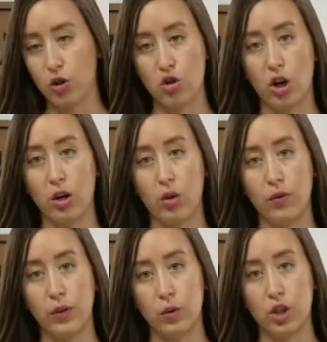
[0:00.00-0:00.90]
Your charcoal
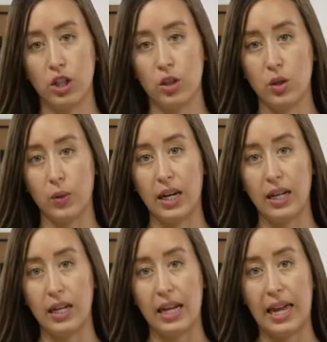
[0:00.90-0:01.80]
filter is
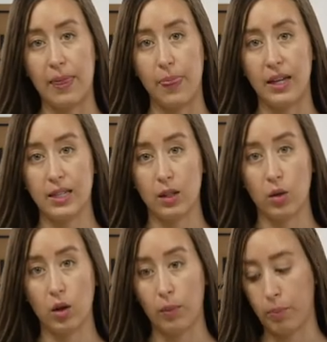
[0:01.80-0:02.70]
located in this
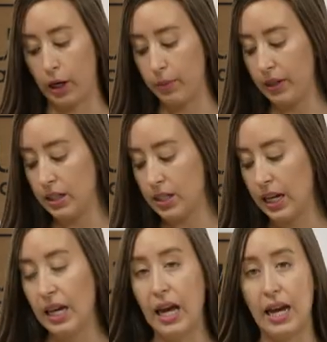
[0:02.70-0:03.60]
little compartment.
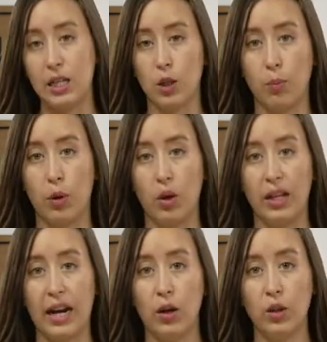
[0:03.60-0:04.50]
And to pull
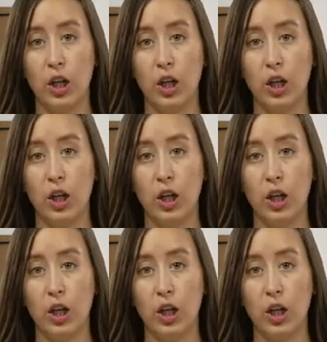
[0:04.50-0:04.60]
it out,